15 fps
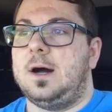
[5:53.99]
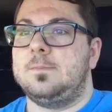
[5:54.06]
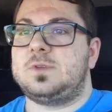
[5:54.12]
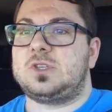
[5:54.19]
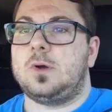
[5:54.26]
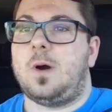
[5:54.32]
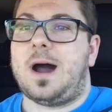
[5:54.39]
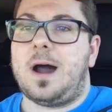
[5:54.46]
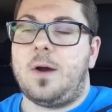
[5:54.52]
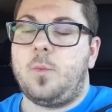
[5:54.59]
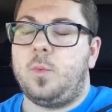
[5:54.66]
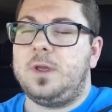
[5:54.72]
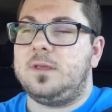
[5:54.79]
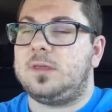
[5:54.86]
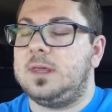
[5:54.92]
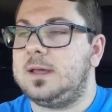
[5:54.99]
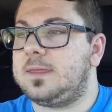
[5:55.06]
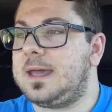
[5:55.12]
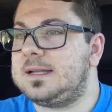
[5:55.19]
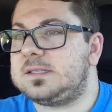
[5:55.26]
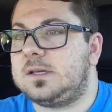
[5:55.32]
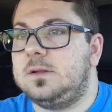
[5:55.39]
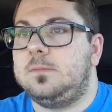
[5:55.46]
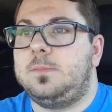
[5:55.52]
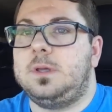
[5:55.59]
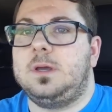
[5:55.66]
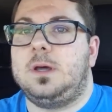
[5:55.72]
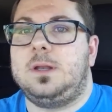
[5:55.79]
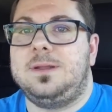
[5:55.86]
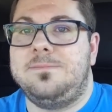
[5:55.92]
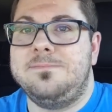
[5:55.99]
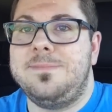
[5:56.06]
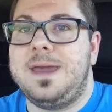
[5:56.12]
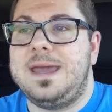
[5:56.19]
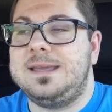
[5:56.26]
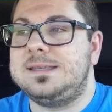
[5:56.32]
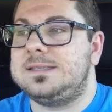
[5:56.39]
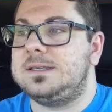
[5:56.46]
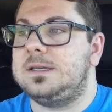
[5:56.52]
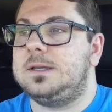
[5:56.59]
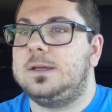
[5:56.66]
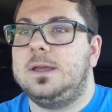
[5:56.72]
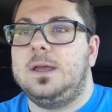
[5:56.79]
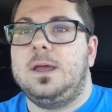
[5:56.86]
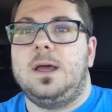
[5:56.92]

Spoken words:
So we think that's going to be an amazing